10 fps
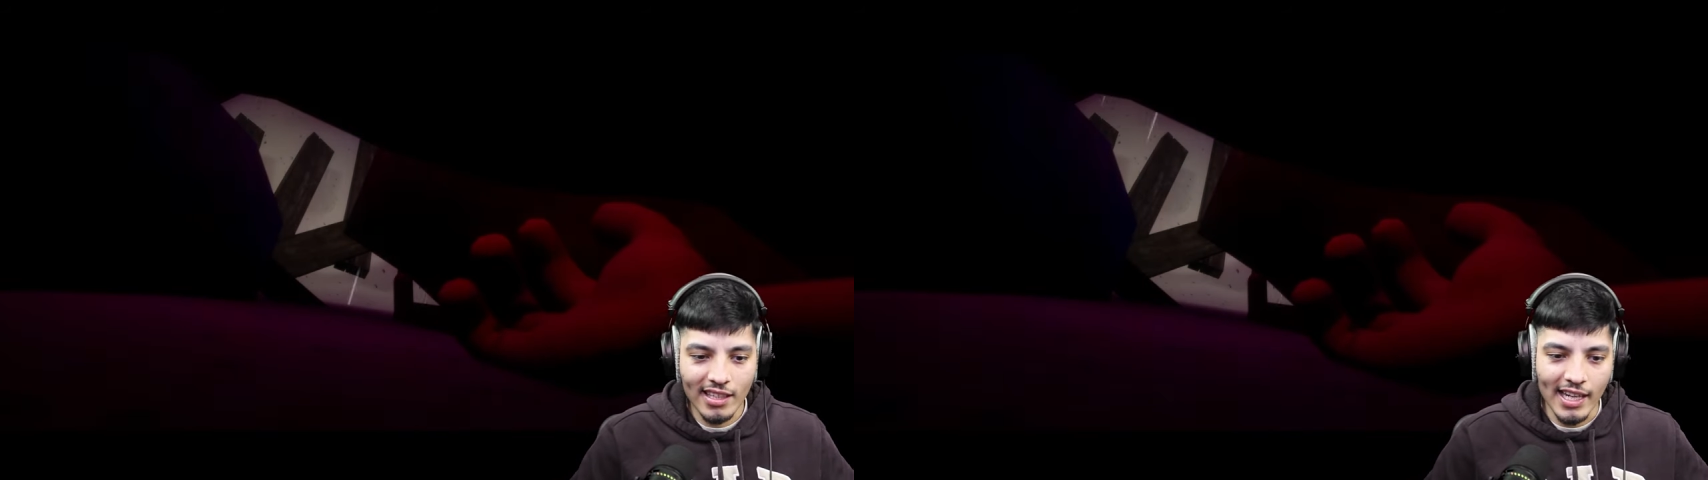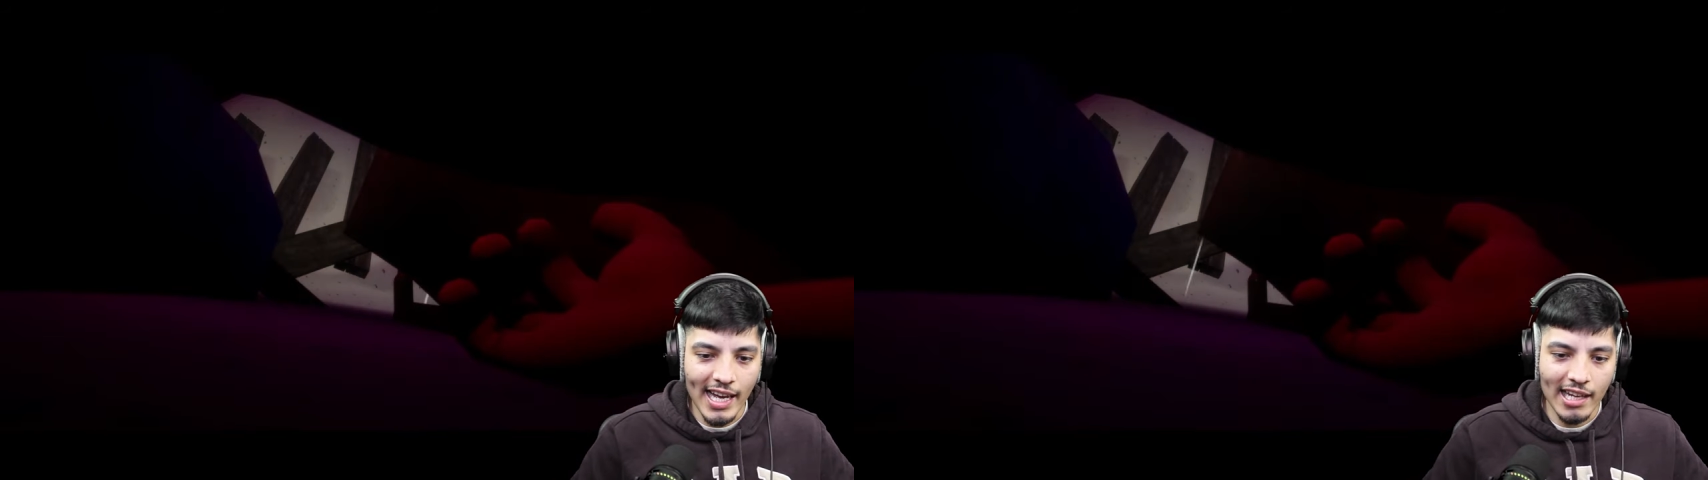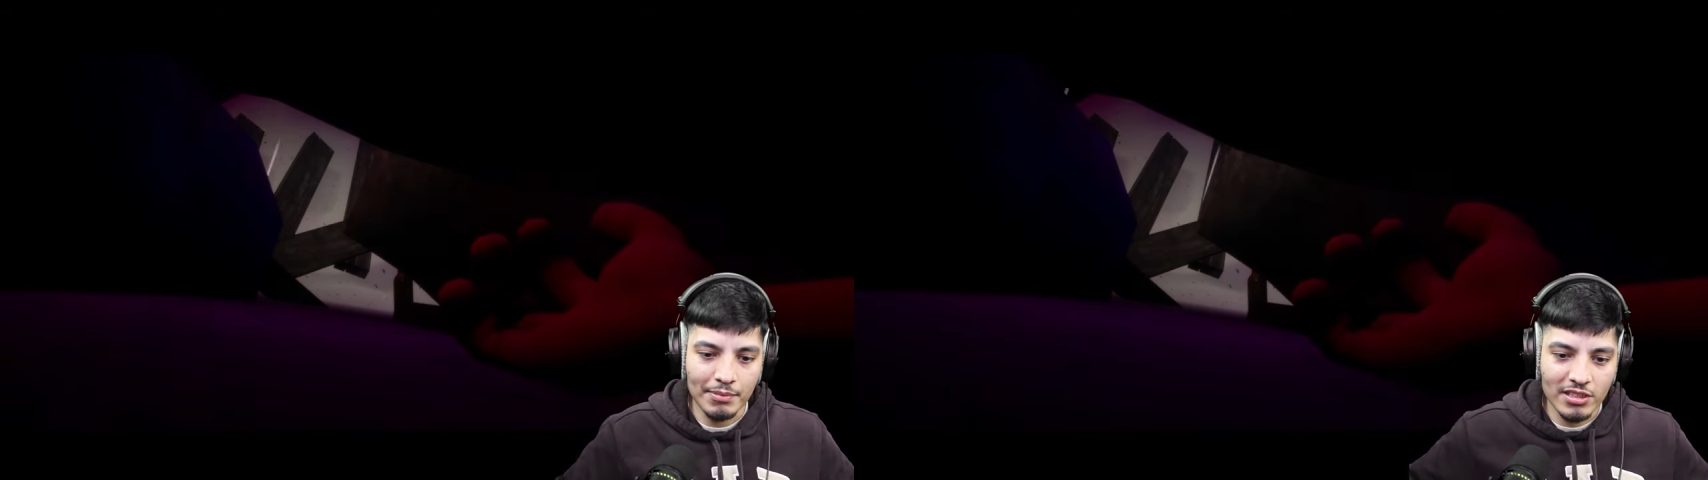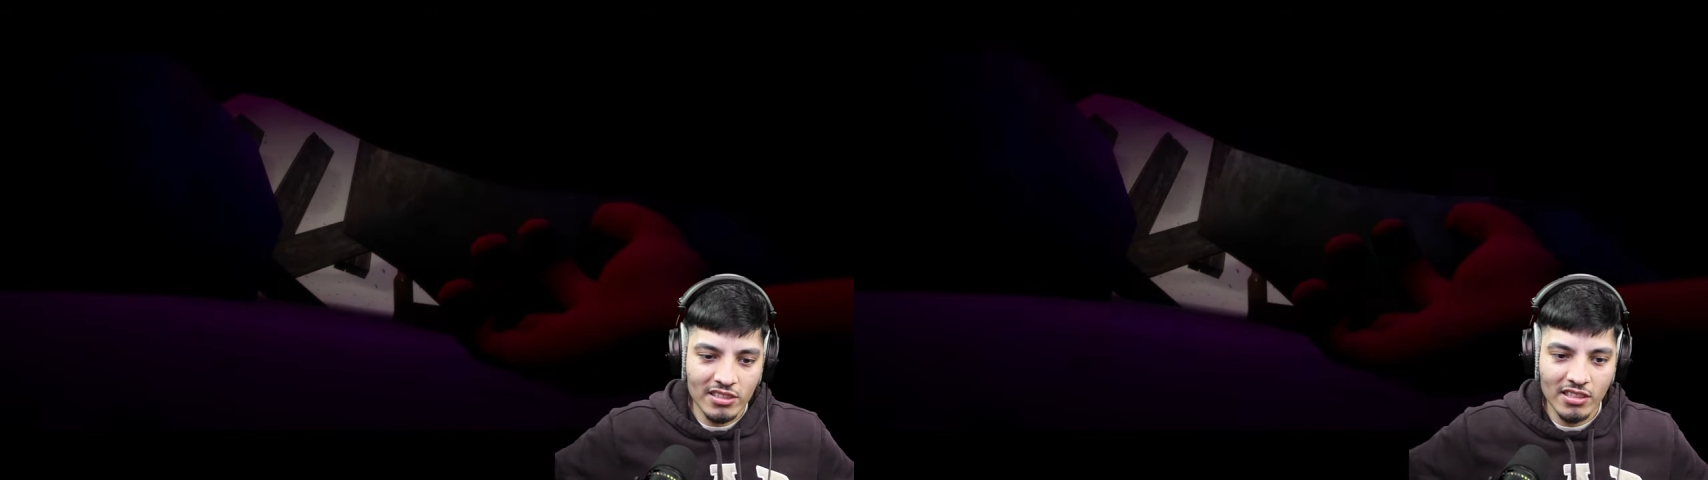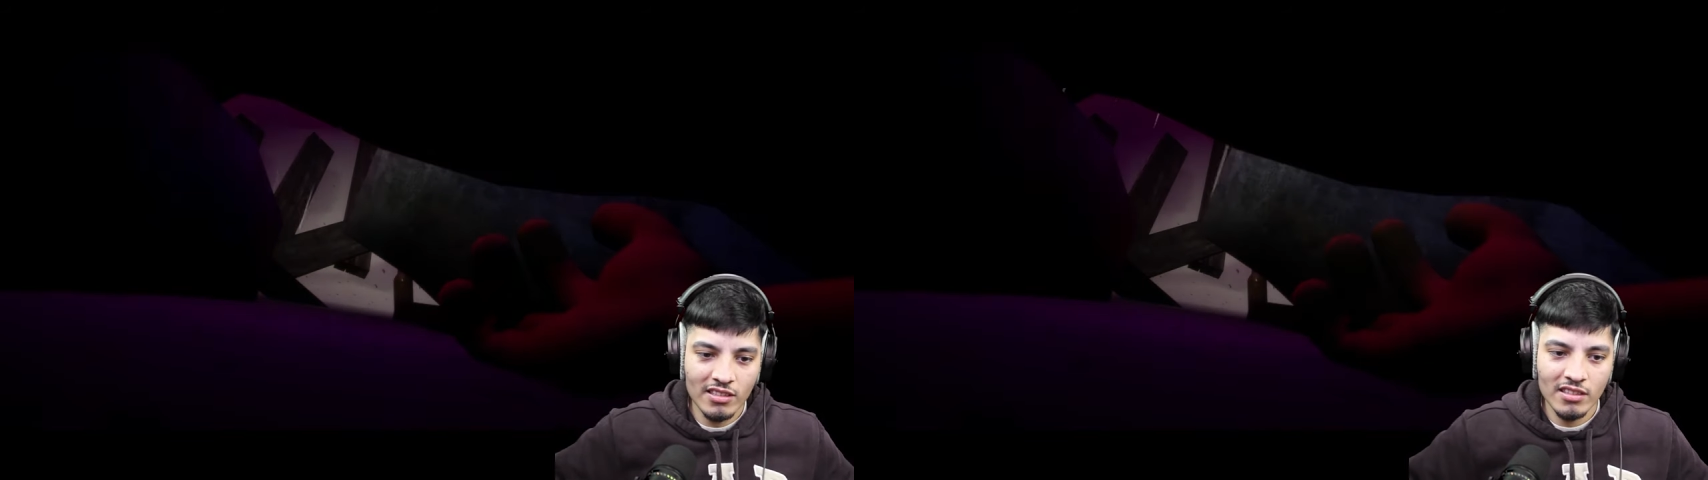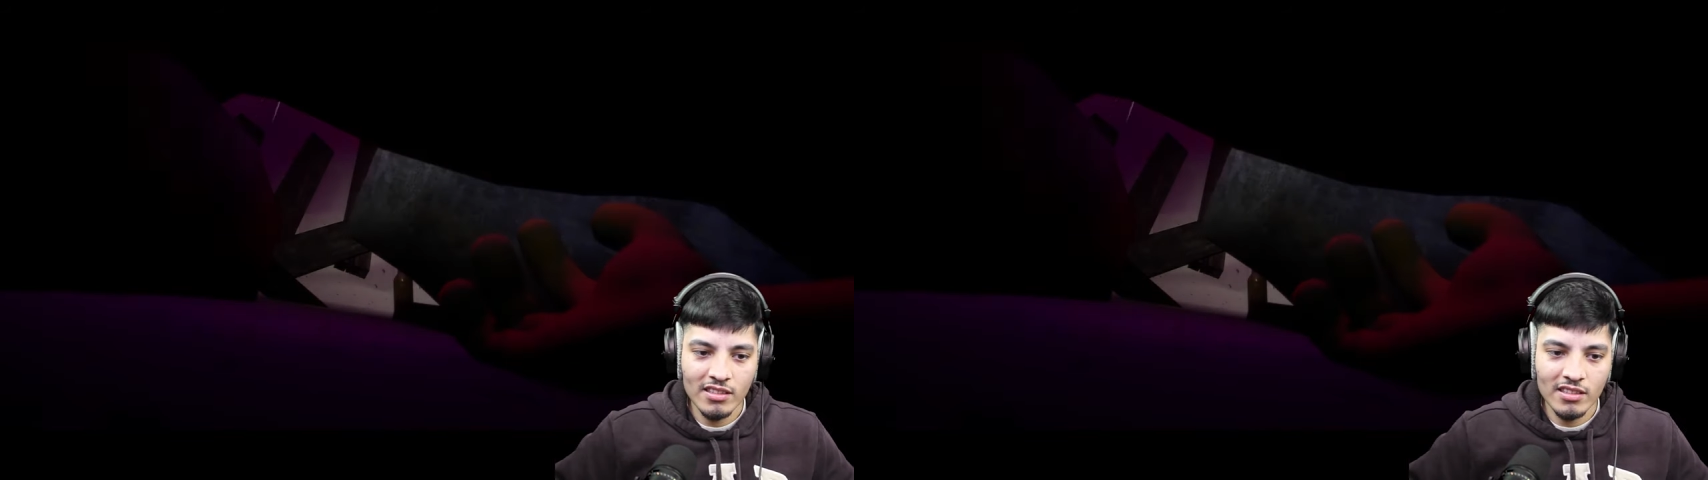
collapsed.